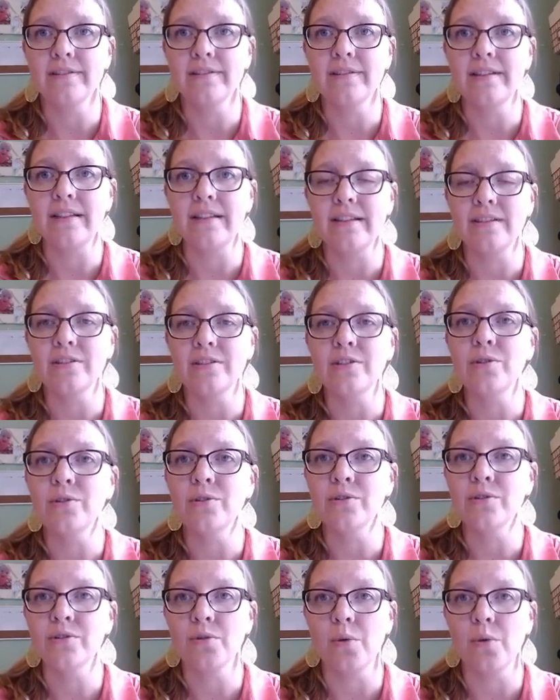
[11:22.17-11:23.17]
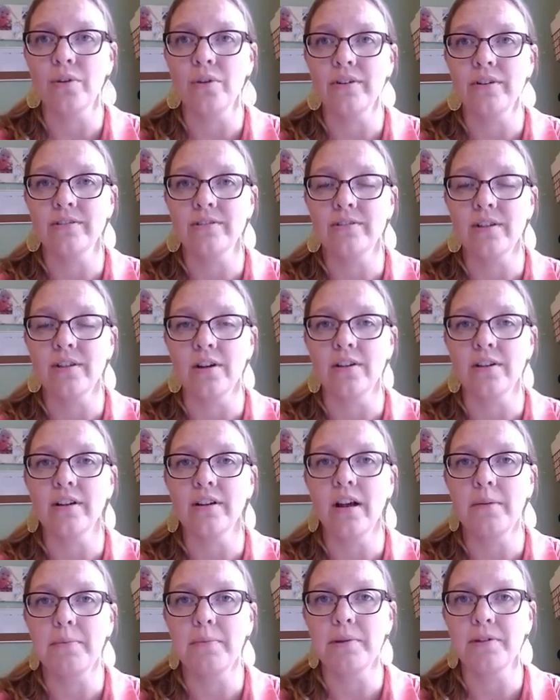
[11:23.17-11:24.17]
these news stories started
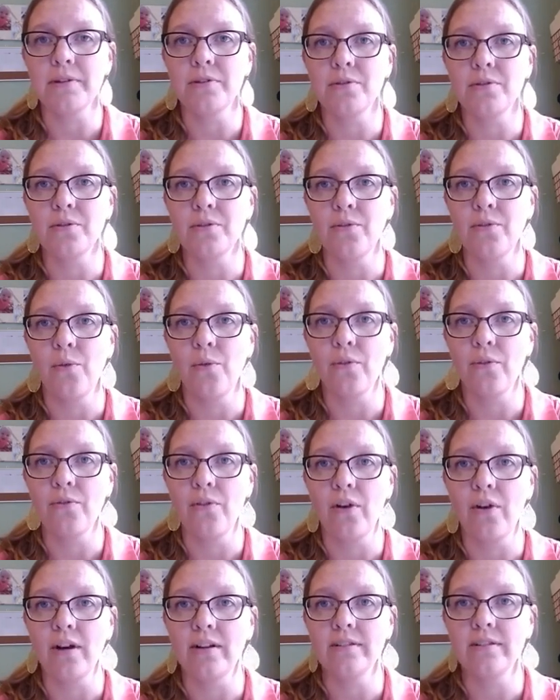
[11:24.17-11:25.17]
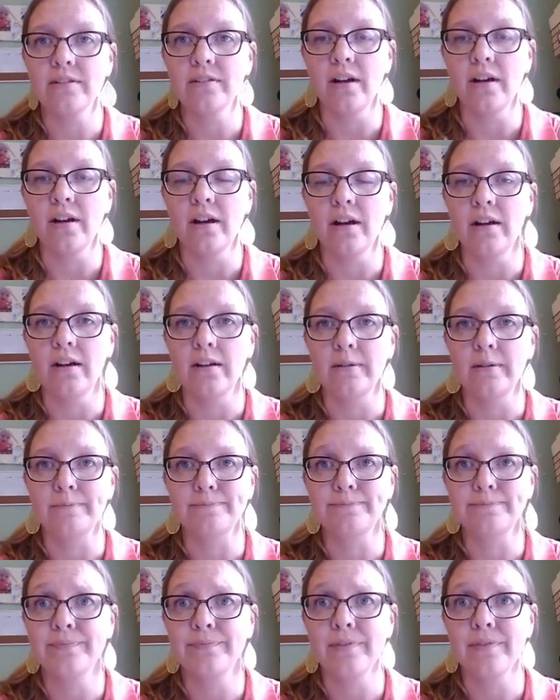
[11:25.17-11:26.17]
coming to the forefront
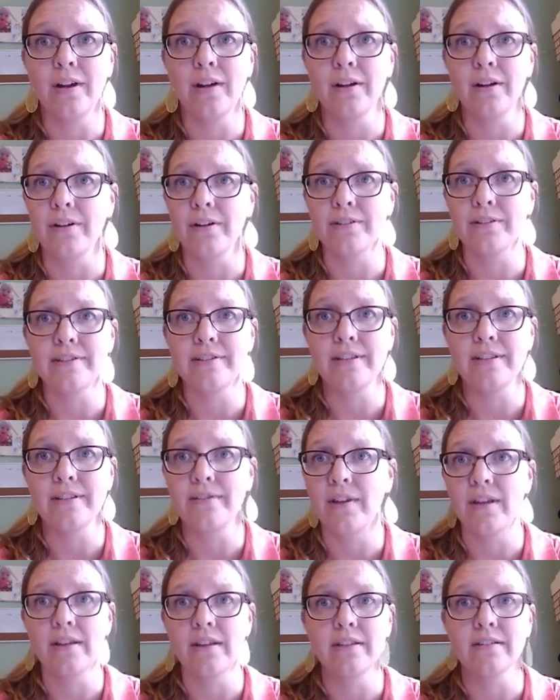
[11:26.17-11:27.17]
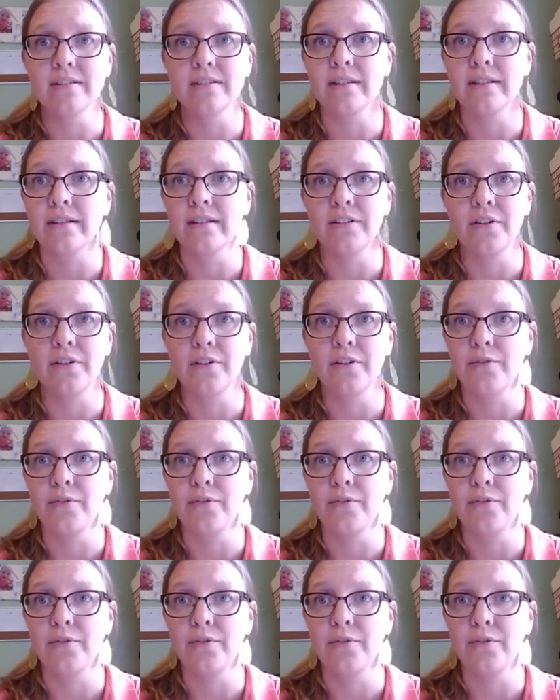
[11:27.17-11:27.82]
on our TVs and on our